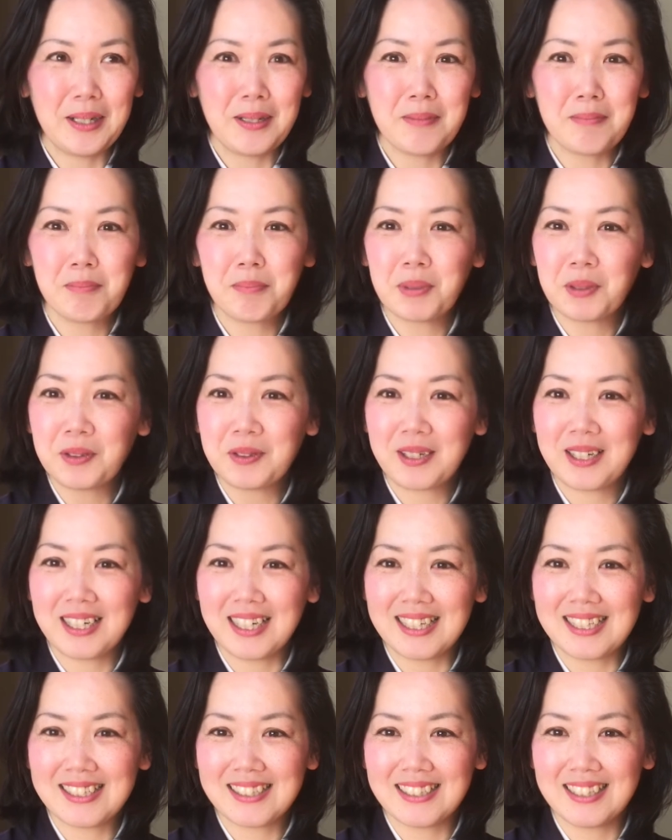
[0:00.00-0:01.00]

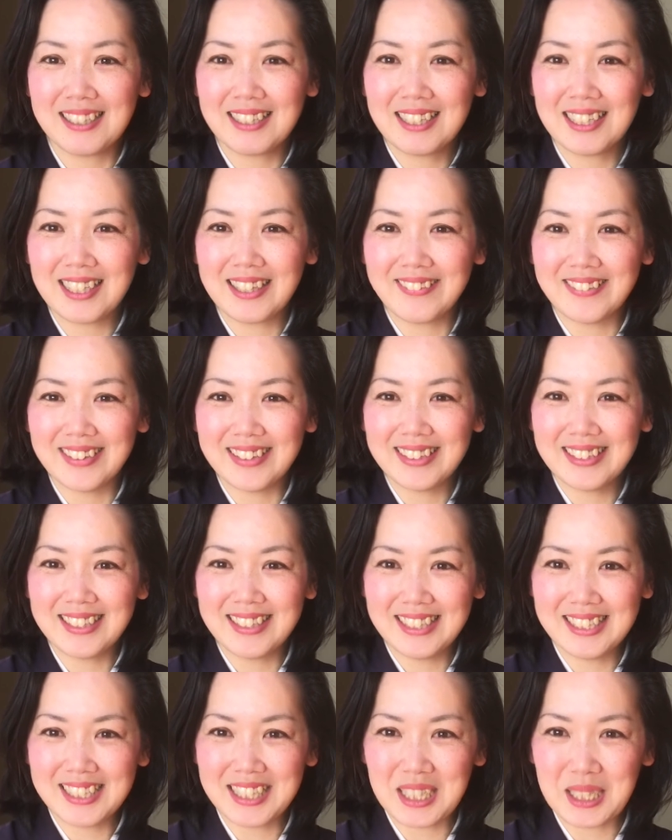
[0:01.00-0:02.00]
Broadcasting our tea
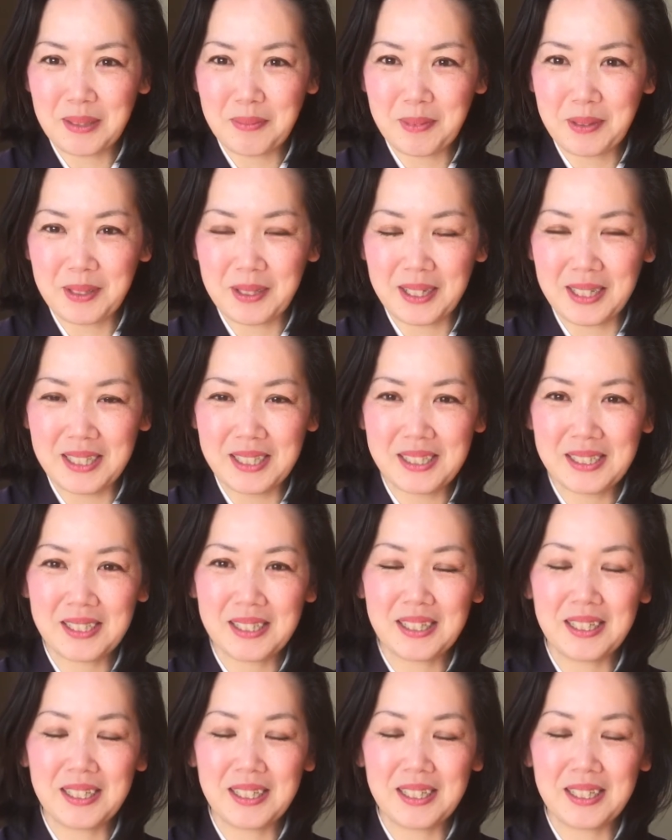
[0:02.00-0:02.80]
ceremonies.